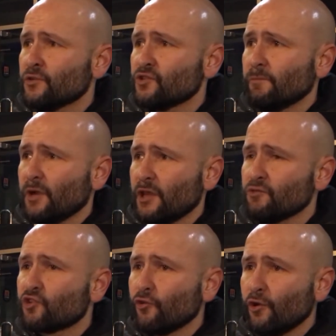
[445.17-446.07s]
Somebody
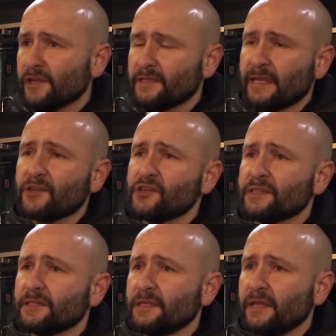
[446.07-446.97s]
who's grown in stature
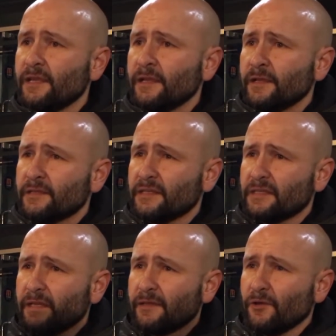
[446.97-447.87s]
since he
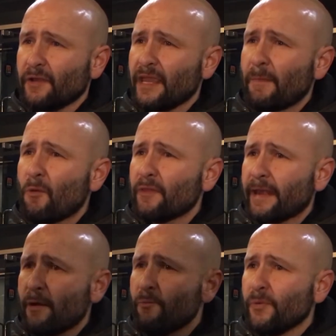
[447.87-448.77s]
came out of
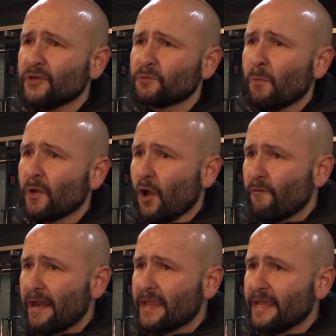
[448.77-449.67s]
that outburst when we
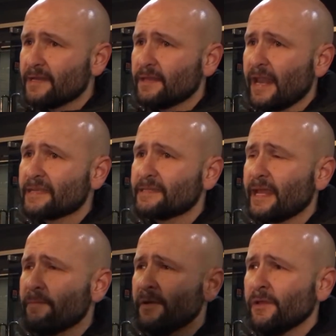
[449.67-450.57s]
got relegated the last
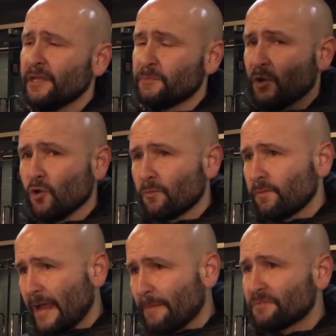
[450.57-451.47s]
time. He's become
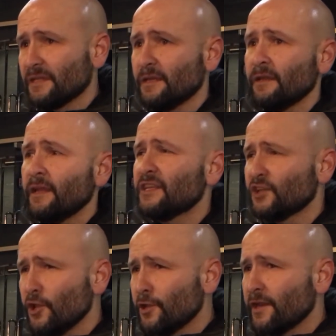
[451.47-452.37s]
captain. He's
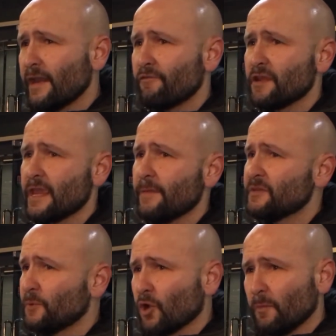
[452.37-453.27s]
learning in every game.
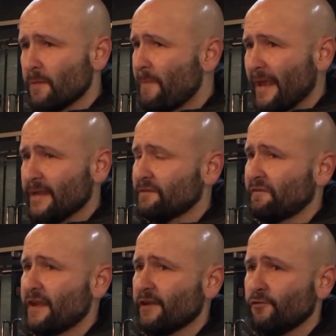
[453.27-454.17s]
He's becoming a better
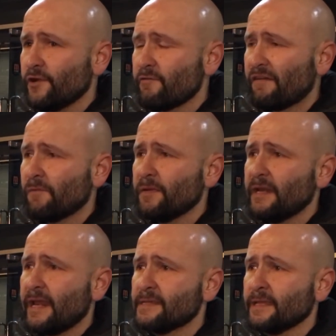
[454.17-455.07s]
defender under Rafa
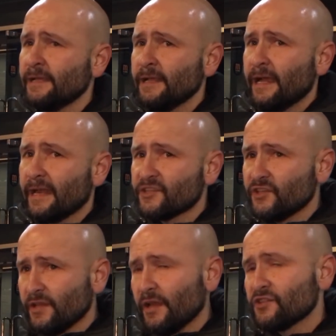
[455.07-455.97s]
Benitez, and I
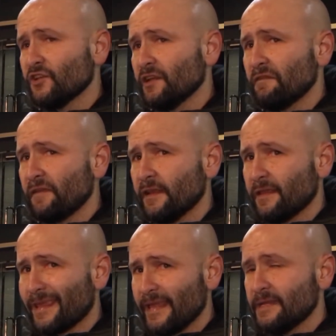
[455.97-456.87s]
certainly feel
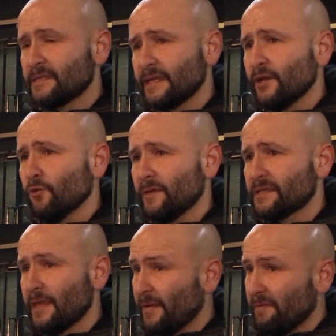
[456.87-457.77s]
that the key to staying up
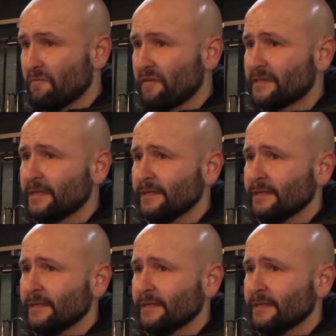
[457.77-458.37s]
is keeping him fit.